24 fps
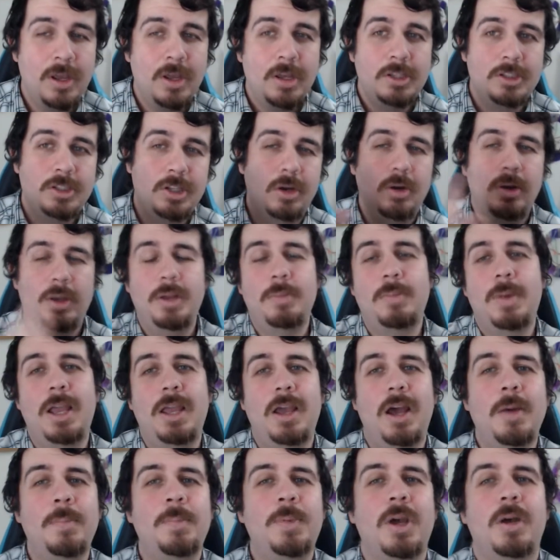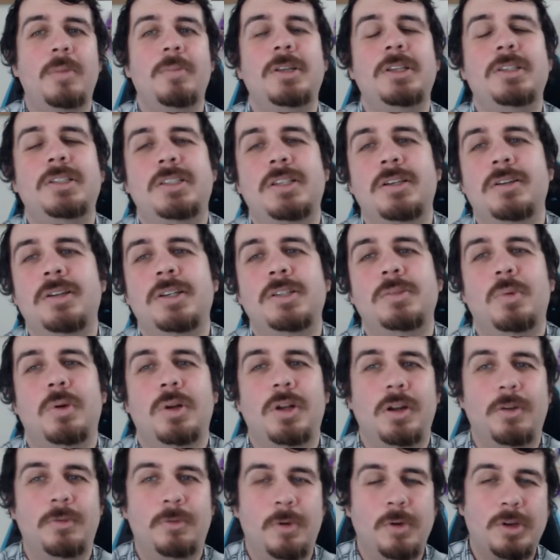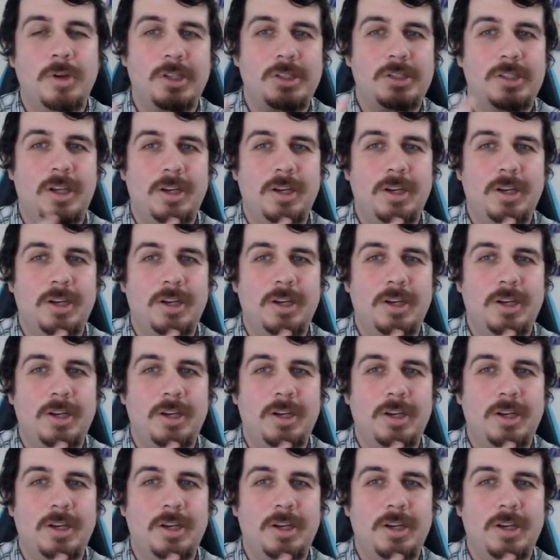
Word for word: So in my upcoming series, we're going to focus